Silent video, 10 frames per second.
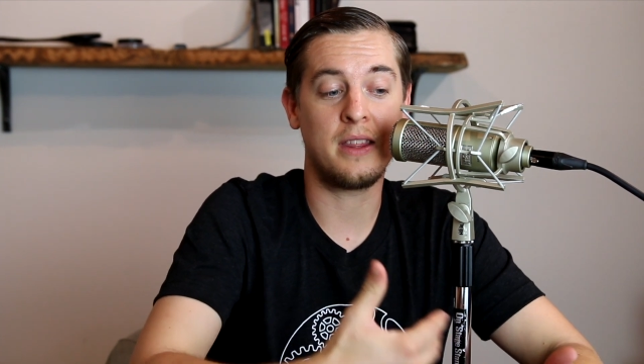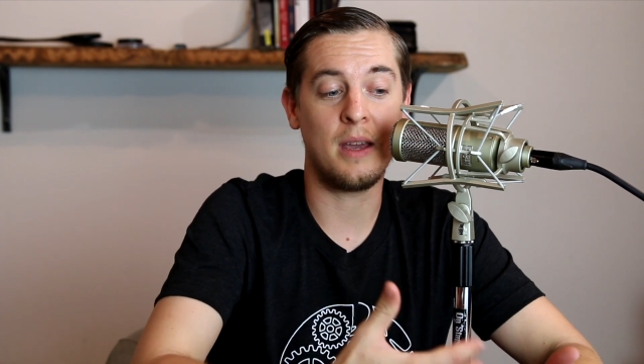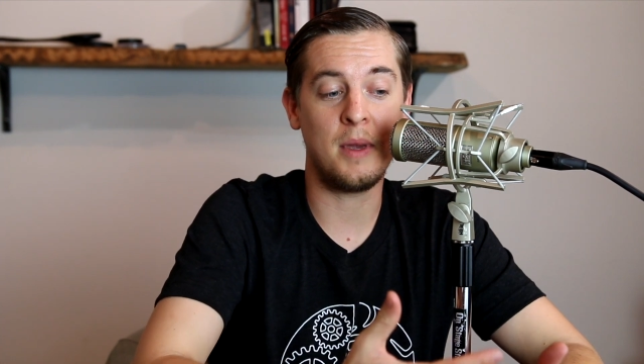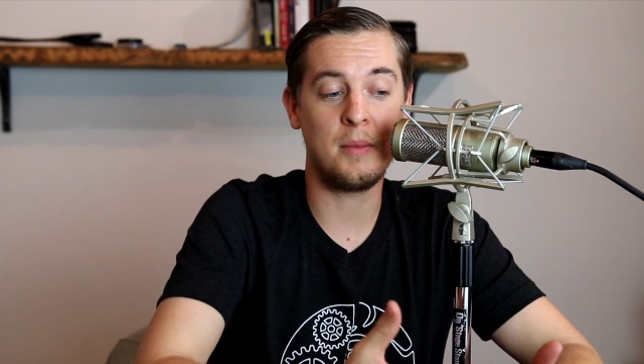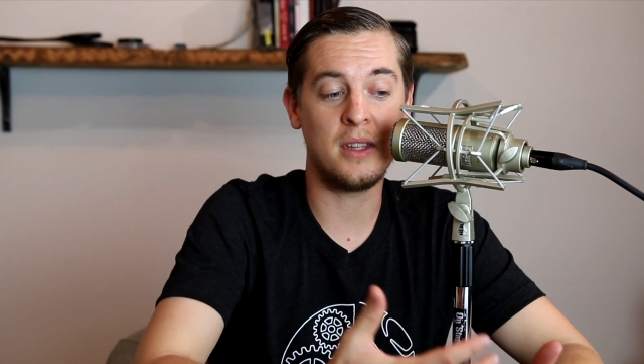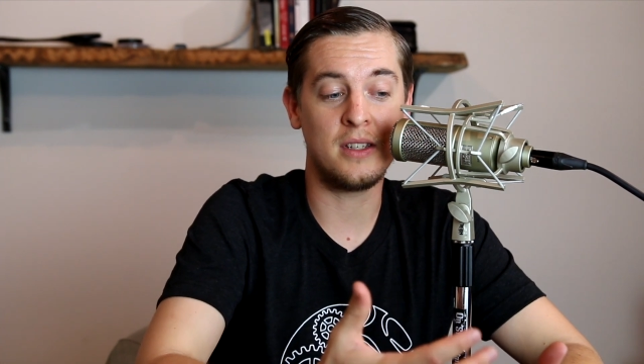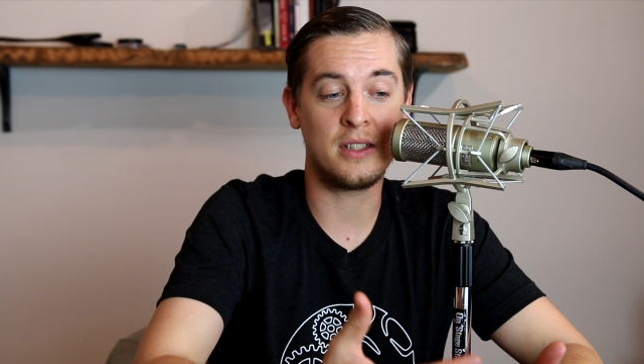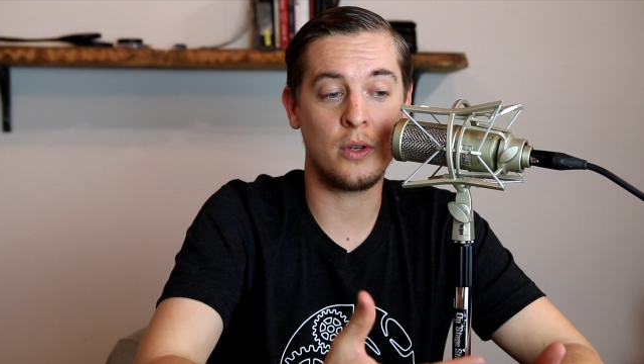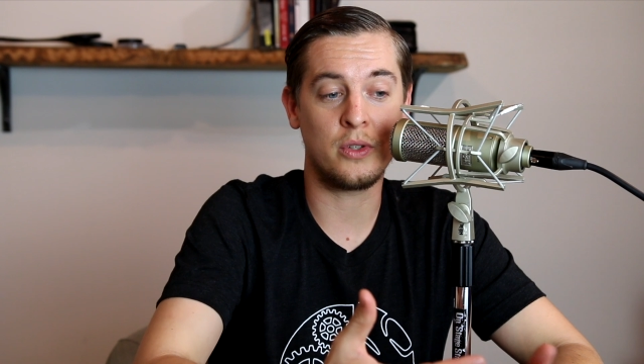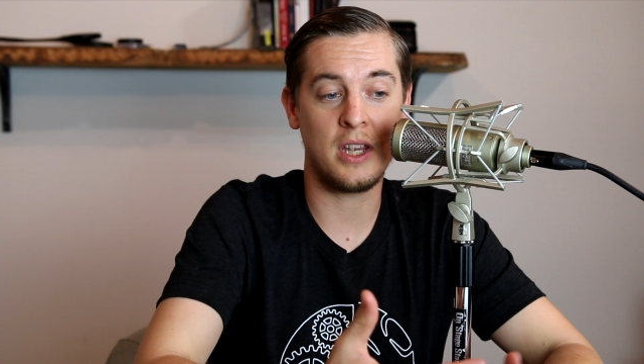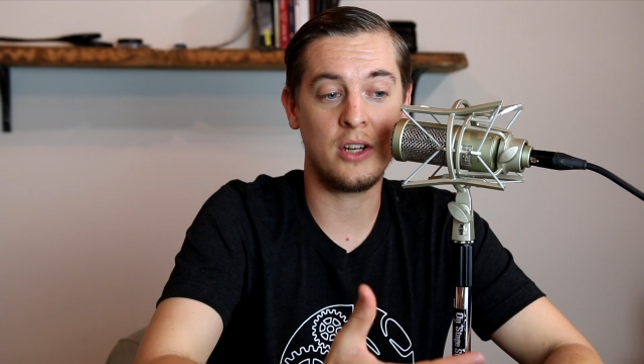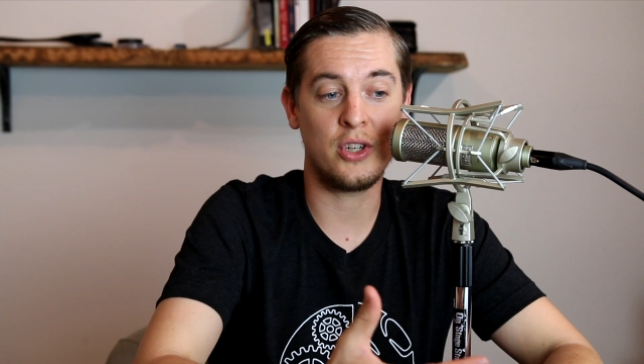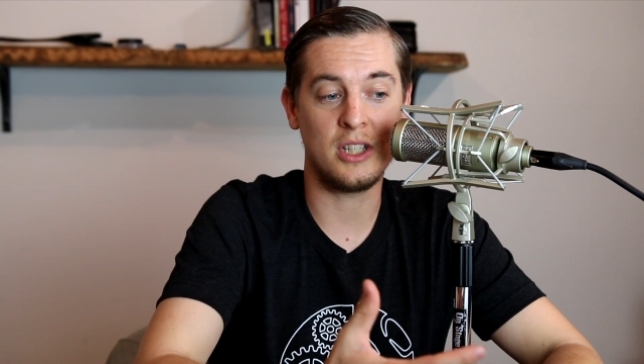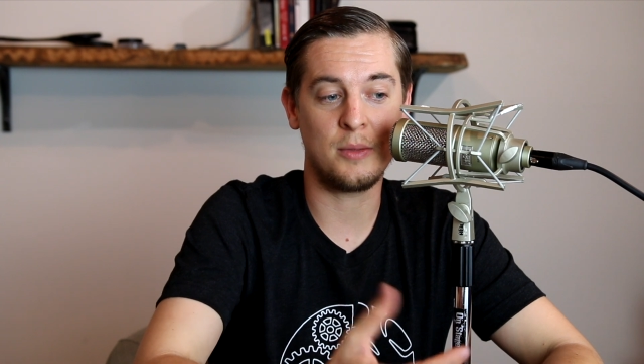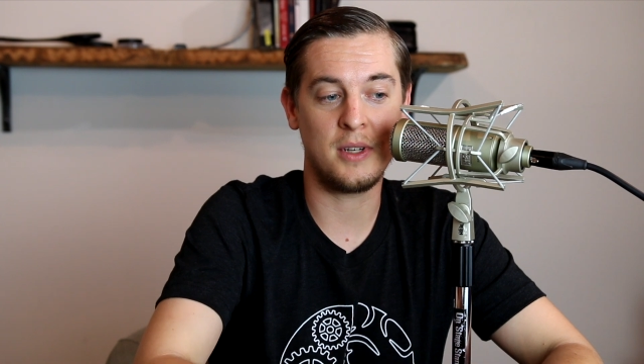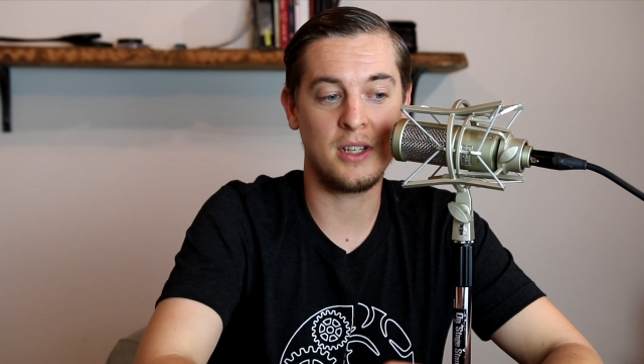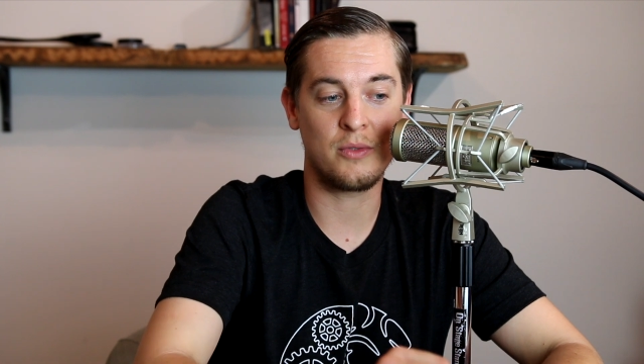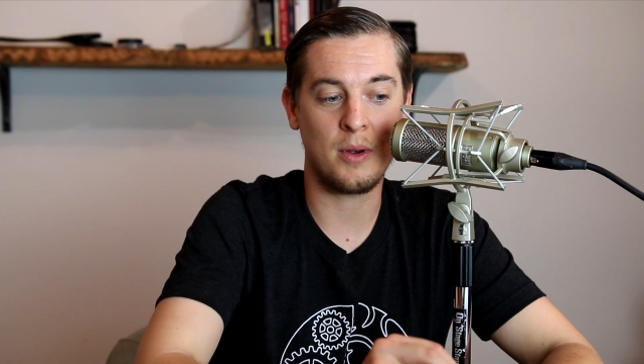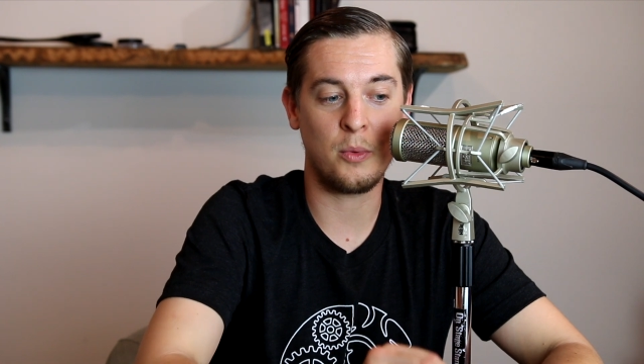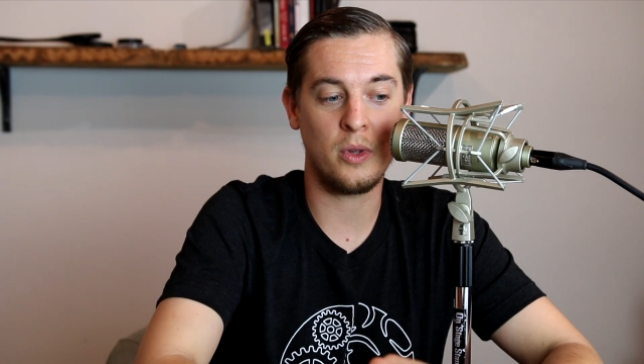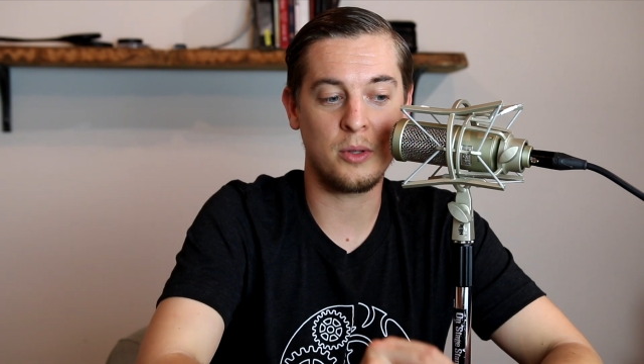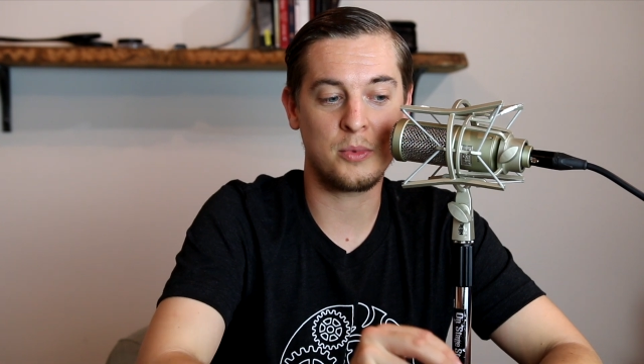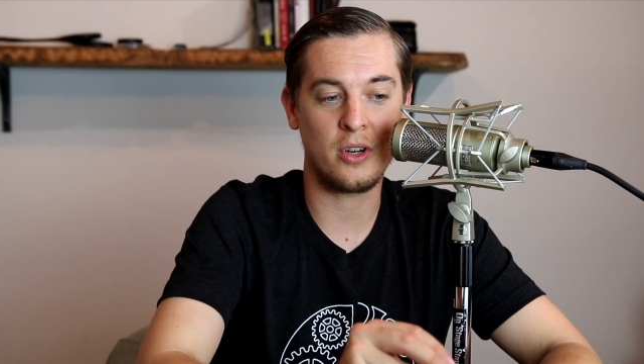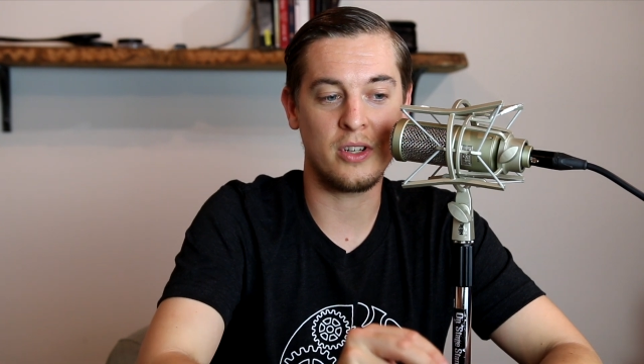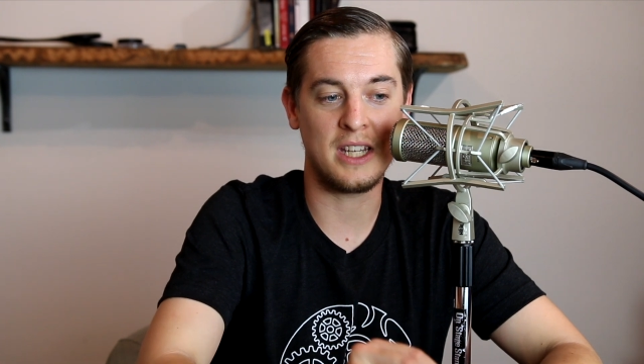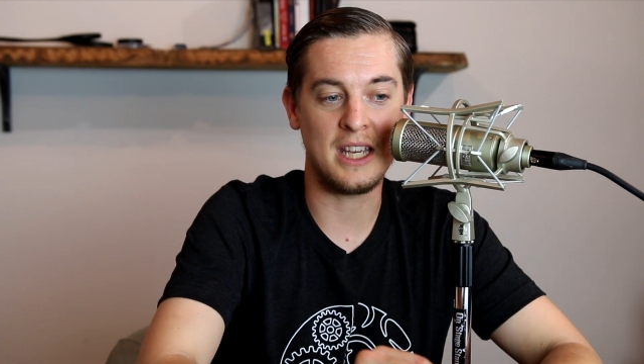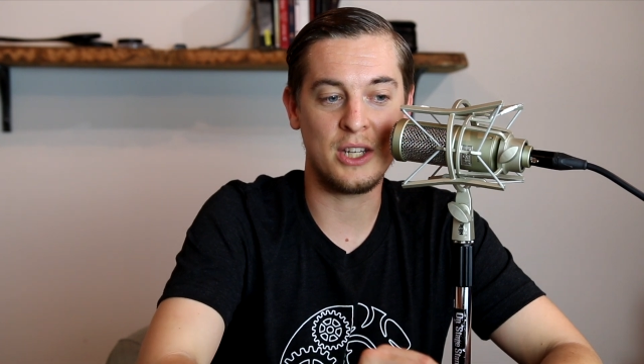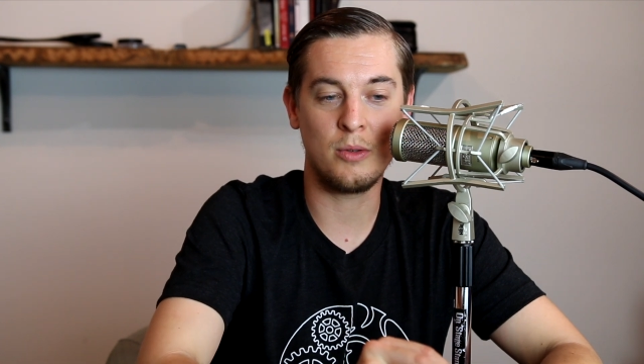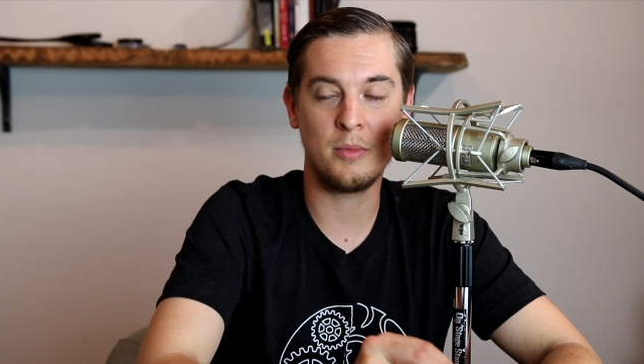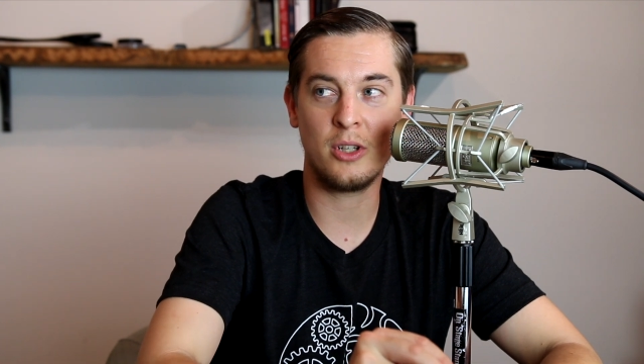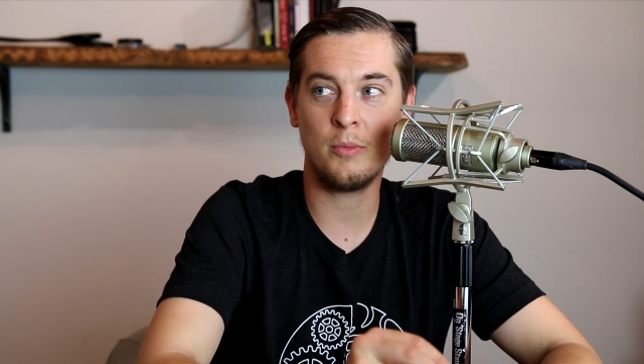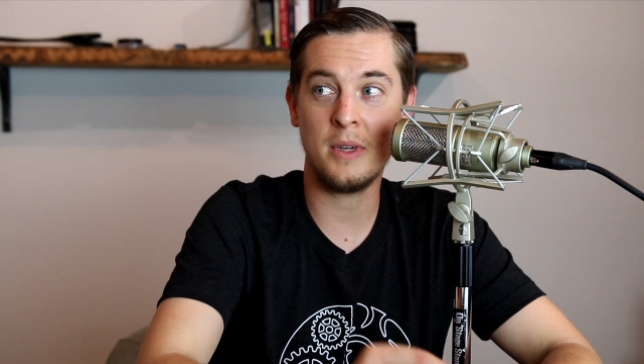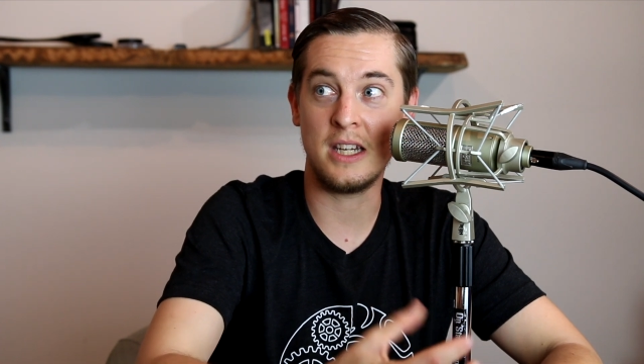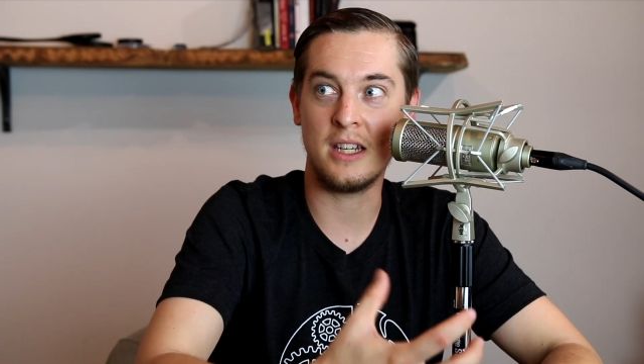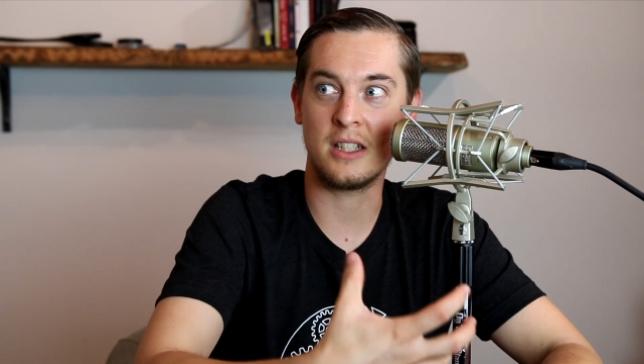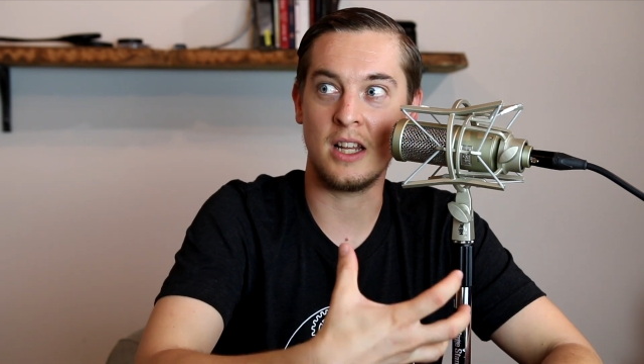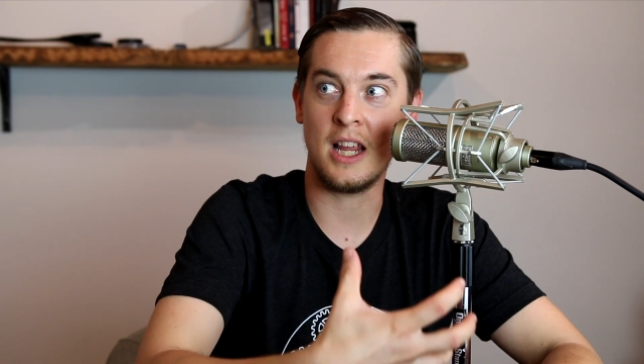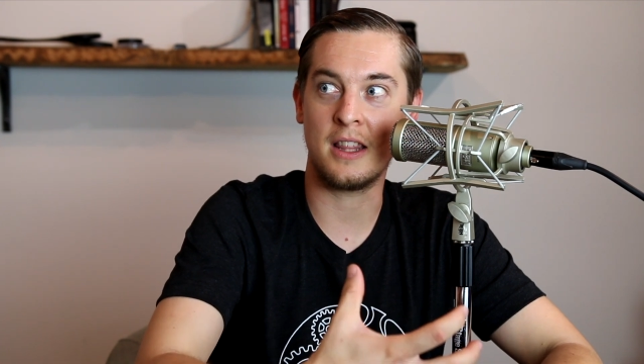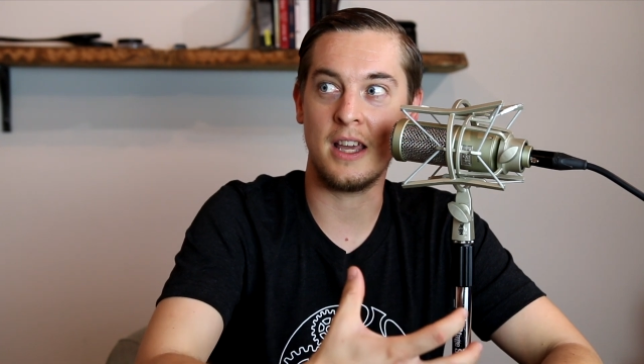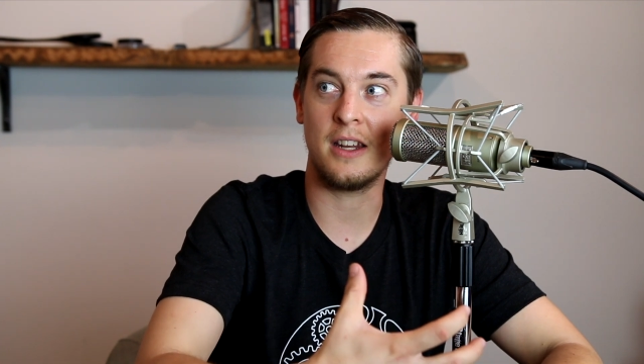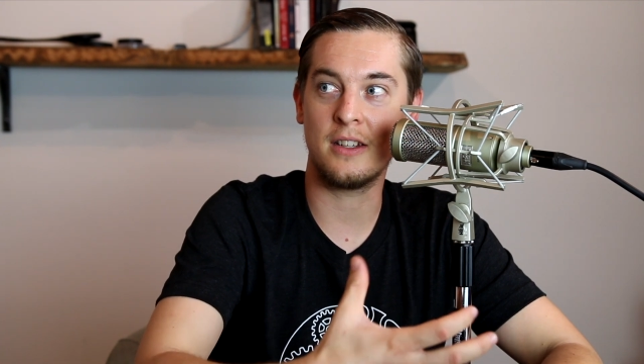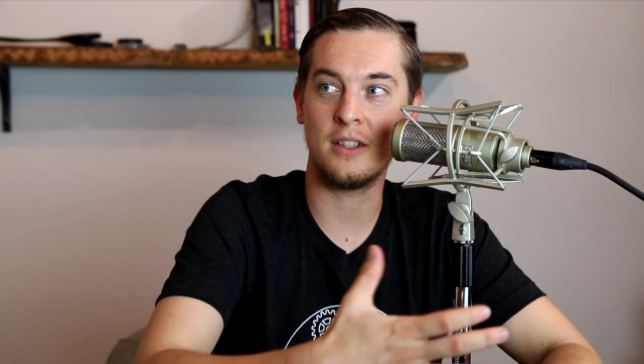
that maybe the dissociation is because Robin Williams is starting to get to him a little bit, and he doesn't like that.